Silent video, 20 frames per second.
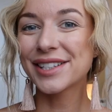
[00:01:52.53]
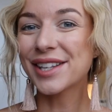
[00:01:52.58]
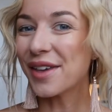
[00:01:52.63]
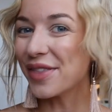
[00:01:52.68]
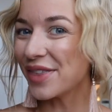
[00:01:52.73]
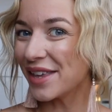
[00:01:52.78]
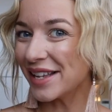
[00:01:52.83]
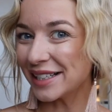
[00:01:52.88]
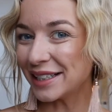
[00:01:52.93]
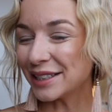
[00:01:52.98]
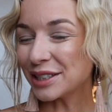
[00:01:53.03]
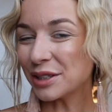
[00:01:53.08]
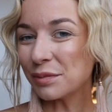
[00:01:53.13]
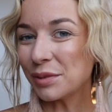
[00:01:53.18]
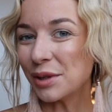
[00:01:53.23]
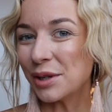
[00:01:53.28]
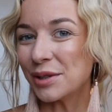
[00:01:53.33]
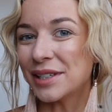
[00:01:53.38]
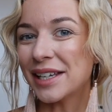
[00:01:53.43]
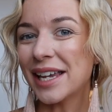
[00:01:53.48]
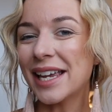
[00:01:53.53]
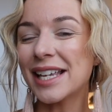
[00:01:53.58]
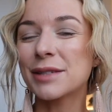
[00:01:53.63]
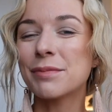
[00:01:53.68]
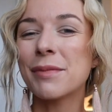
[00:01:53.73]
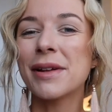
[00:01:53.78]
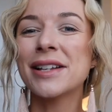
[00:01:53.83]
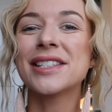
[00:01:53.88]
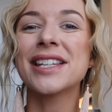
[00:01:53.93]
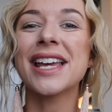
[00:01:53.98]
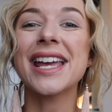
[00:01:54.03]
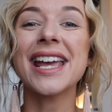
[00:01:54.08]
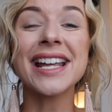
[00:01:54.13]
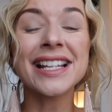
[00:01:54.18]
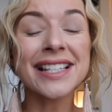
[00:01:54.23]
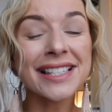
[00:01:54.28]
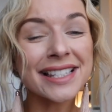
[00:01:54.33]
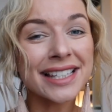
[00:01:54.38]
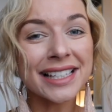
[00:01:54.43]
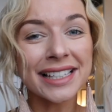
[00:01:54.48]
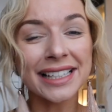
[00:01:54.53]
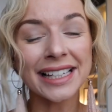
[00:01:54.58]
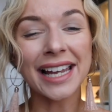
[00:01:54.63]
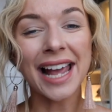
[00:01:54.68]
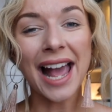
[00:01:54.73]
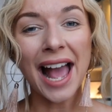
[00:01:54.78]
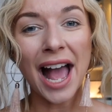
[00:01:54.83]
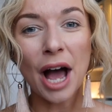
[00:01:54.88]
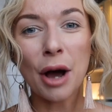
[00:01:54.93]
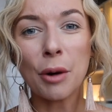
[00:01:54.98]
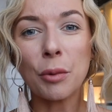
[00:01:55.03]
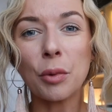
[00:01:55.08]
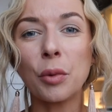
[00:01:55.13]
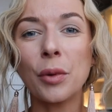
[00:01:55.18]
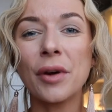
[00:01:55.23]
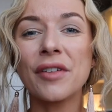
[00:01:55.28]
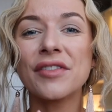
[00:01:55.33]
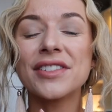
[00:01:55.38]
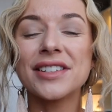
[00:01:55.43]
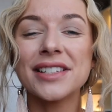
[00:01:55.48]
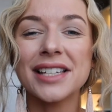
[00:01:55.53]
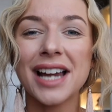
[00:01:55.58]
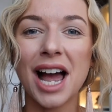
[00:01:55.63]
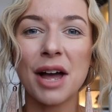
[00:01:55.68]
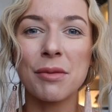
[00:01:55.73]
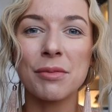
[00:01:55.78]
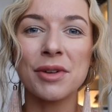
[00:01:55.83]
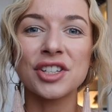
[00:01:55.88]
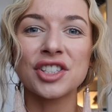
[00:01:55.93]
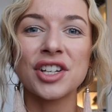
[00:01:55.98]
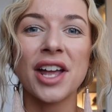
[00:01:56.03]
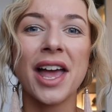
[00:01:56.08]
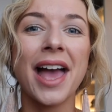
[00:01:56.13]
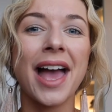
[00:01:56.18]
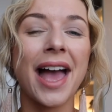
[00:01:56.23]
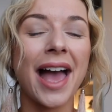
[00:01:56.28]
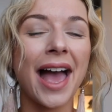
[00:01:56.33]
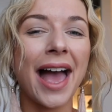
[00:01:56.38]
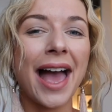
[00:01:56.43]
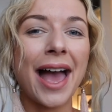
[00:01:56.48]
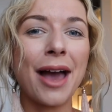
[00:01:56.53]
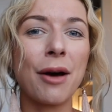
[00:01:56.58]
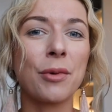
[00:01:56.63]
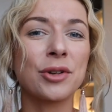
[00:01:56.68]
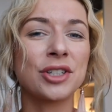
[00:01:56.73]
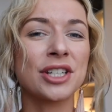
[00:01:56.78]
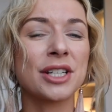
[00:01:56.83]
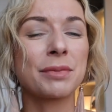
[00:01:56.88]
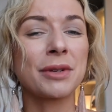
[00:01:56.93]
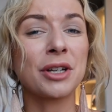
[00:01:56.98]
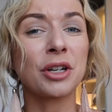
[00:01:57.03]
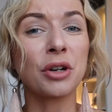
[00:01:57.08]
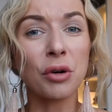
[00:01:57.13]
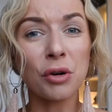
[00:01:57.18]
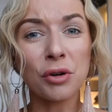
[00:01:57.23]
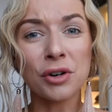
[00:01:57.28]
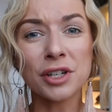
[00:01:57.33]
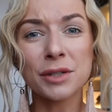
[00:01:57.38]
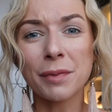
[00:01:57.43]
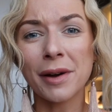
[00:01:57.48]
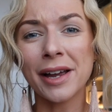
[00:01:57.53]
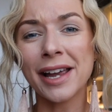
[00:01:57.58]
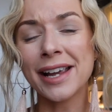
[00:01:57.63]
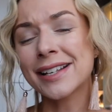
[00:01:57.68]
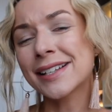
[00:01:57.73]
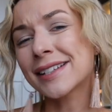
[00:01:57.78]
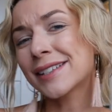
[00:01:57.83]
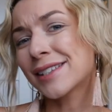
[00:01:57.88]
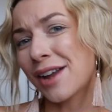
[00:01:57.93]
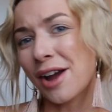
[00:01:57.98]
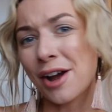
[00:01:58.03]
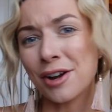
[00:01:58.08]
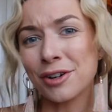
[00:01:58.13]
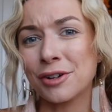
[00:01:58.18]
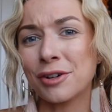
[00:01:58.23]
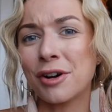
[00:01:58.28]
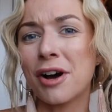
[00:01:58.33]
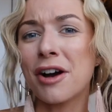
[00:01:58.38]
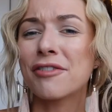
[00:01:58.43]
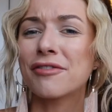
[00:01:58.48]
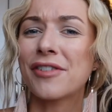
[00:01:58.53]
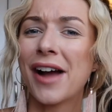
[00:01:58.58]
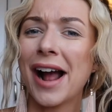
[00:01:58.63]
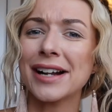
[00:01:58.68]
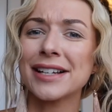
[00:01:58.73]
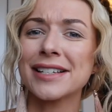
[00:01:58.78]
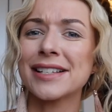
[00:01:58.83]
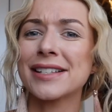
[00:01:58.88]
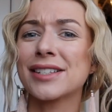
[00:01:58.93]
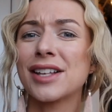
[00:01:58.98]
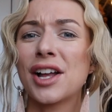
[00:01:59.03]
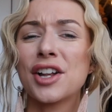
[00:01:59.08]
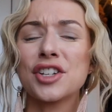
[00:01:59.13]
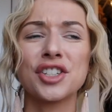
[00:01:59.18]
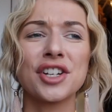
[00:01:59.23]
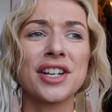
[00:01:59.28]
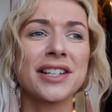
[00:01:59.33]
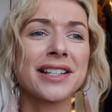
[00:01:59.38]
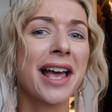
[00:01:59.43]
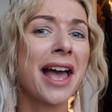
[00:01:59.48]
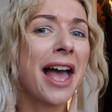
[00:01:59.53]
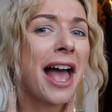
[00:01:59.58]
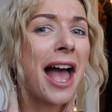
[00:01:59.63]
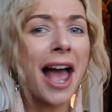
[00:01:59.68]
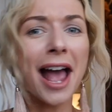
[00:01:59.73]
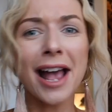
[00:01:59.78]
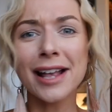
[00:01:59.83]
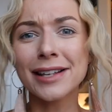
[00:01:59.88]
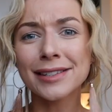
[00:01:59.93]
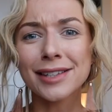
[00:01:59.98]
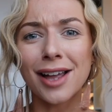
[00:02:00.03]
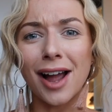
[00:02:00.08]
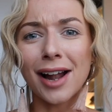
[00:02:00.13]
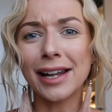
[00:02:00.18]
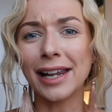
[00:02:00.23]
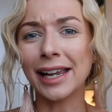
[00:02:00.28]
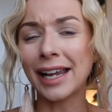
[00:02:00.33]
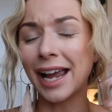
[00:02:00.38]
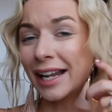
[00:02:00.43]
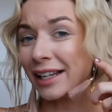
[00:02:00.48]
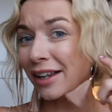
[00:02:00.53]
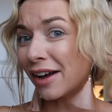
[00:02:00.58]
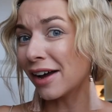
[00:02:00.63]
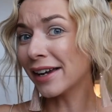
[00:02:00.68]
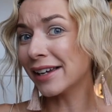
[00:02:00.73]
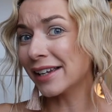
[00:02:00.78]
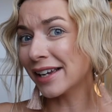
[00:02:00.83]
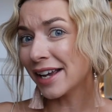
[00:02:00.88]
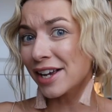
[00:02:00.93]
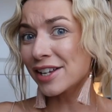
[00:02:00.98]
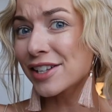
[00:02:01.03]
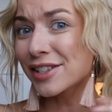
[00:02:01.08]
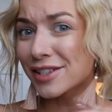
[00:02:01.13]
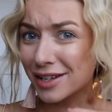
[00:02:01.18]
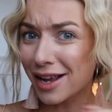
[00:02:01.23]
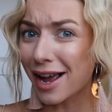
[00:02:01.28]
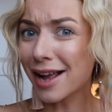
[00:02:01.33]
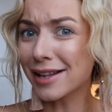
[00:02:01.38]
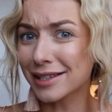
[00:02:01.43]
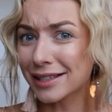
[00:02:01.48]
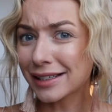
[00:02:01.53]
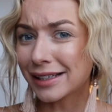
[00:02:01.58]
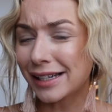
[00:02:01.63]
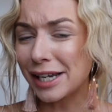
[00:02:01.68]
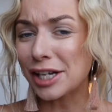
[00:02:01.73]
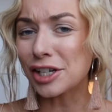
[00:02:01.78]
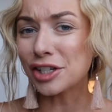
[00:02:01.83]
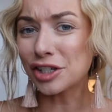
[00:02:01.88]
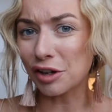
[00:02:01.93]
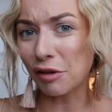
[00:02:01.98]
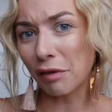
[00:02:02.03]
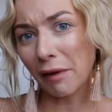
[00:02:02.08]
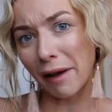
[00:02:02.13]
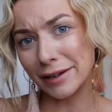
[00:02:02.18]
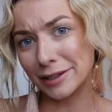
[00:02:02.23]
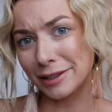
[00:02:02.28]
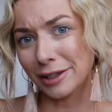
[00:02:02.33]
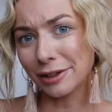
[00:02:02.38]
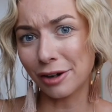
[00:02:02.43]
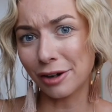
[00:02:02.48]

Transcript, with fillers: So this little beauty is meant to instantly help with damaged hair which has been caused by external factors such as hairstyling, and I certainly do that a